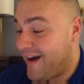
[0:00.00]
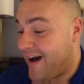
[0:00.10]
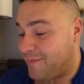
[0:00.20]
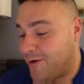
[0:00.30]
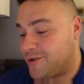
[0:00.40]

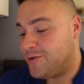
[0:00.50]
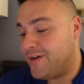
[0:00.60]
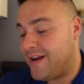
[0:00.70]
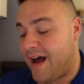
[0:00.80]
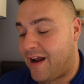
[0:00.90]
I'm not
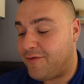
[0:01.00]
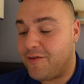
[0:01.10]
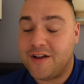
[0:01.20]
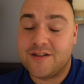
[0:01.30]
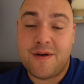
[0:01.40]
joking. And
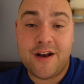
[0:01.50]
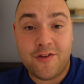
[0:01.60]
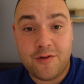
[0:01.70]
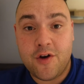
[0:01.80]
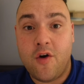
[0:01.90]
for as many of
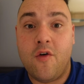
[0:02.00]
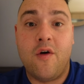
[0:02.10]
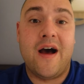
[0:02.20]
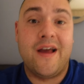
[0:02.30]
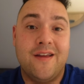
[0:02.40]
you know,
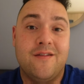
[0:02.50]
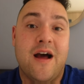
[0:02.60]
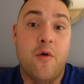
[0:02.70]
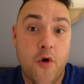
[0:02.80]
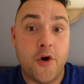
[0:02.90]
I
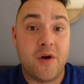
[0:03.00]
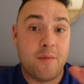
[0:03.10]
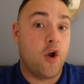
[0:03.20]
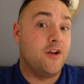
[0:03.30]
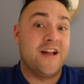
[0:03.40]
work when
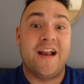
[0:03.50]
I'm on holiday.